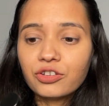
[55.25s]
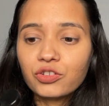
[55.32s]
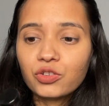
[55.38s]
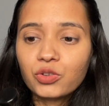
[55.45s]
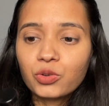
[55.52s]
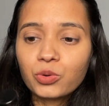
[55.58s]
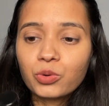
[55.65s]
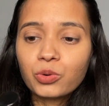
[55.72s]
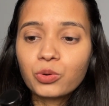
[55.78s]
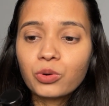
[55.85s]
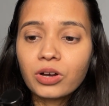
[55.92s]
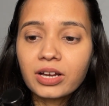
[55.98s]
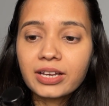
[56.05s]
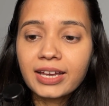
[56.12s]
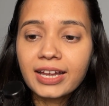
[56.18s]

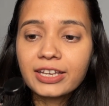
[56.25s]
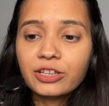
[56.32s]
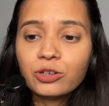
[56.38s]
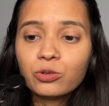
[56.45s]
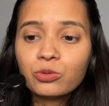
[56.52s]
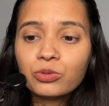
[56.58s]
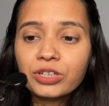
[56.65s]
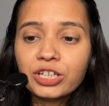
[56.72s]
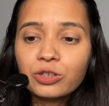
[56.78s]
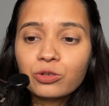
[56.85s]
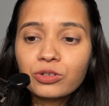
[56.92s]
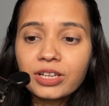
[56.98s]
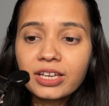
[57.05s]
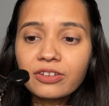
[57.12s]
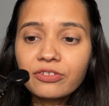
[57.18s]
So again, you need
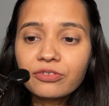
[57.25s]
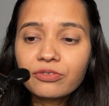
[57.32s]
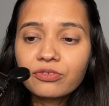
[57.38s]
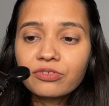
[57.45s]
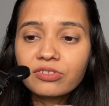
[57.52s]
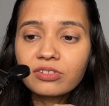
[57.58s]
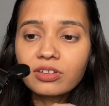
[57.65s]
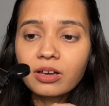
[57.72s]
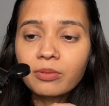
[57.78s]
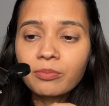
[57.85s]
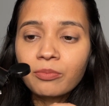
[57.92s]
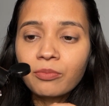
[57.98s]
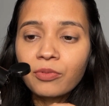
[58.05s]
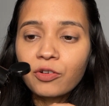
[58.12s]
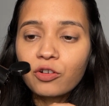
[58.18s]
to take
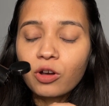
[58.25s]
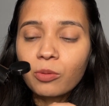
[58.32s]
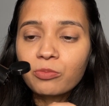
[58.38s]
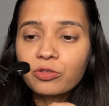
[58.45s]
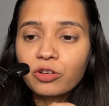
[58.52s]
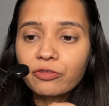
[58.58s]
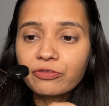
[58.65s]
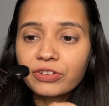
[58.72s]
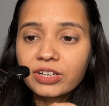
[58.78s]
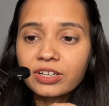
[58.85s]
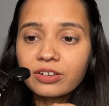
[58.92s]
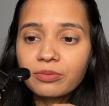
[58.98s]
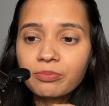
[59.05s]
some drops of it,